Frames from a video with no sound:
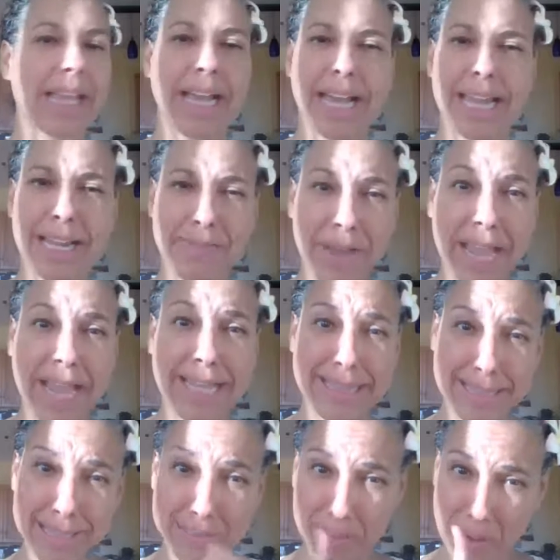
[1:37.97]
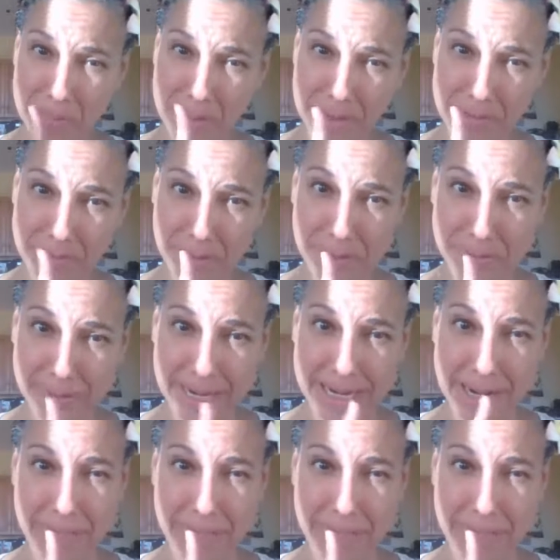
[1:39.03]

I've had this moment of regret